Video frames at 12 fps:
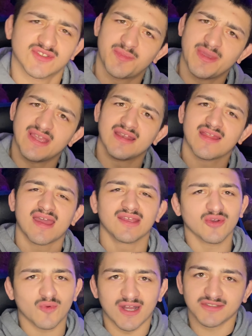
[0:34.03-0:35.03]
Speaking of that,
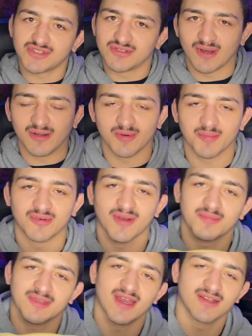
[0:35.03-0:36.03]
you're watching Red Ribbon
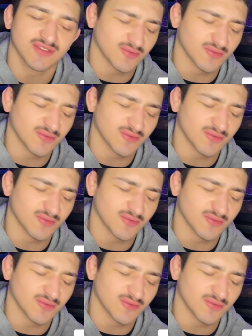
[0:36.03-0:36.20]
Reptiles,